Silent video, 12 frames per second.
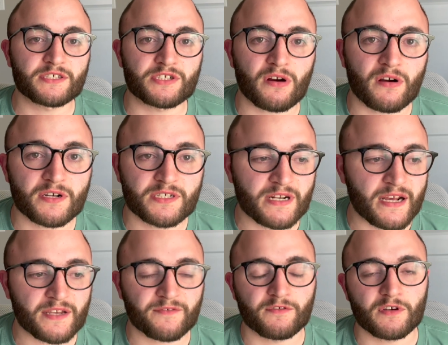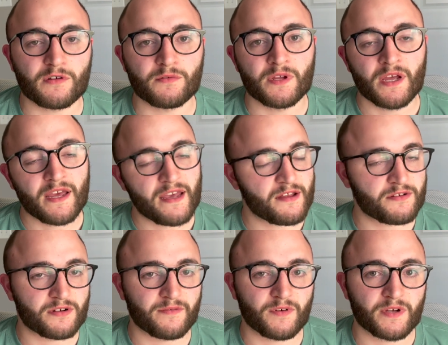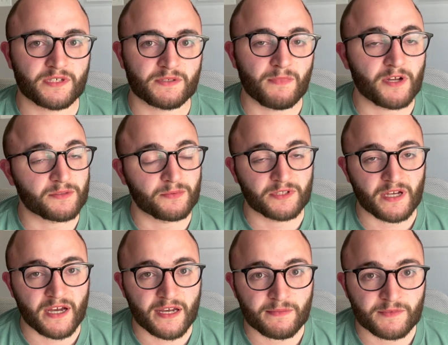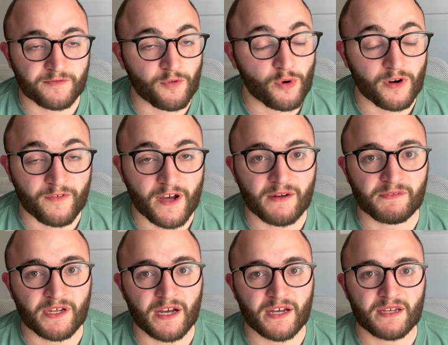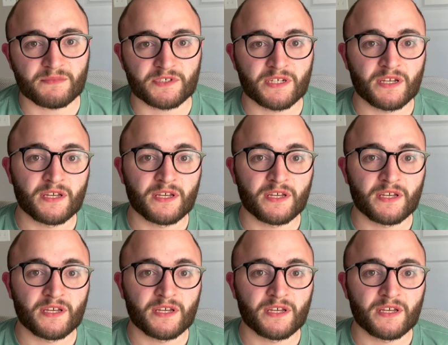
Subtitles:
charge an iPhone, Android device multiple times, 4 or 5 times.